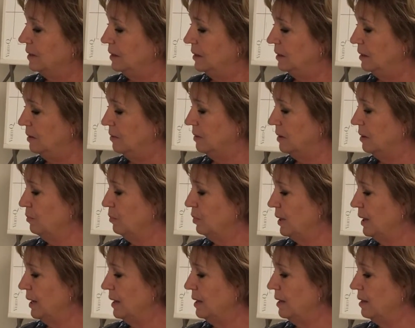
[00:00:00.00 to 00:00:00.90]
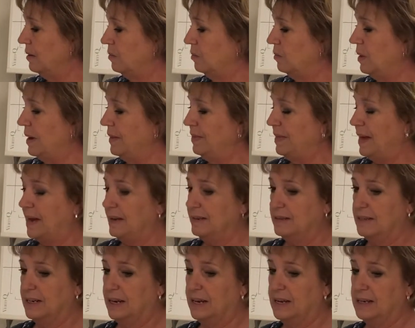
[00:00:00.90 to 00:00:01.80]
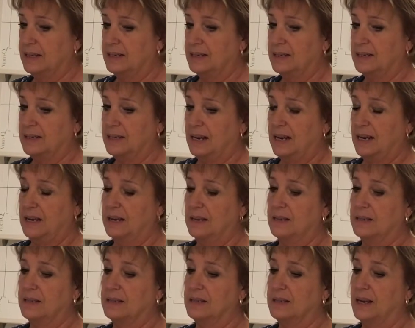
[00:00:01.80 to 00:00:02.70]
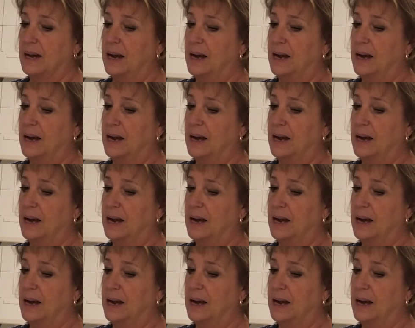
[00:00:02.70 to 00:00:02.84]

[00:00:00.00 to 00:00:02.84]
You can breathe. What that does is